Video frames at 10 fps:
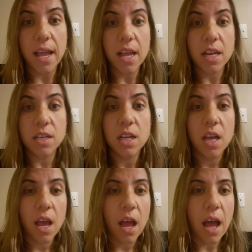And
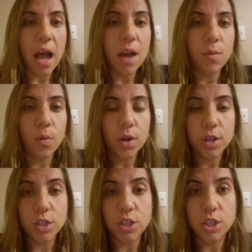at
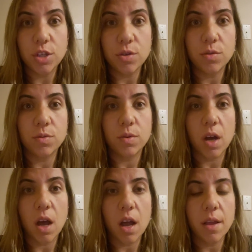work too,
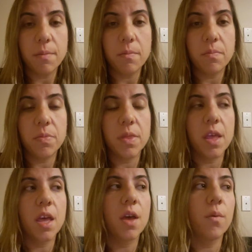
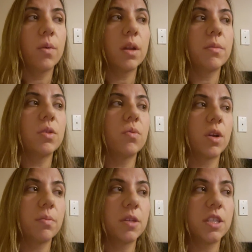when I'm in the
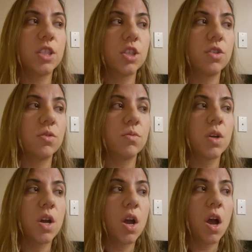workplace too,
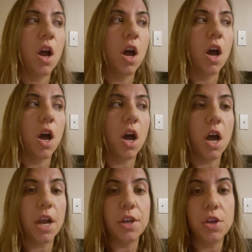
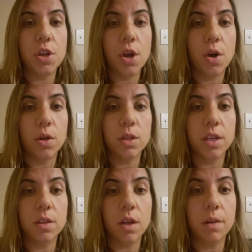I know, like,
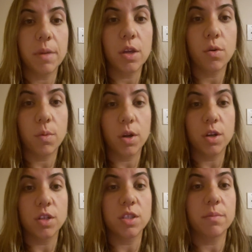a lot of my
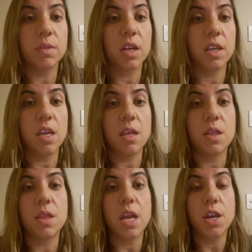coworkers, I'm lucky,
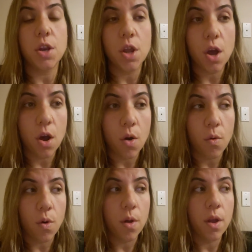they know.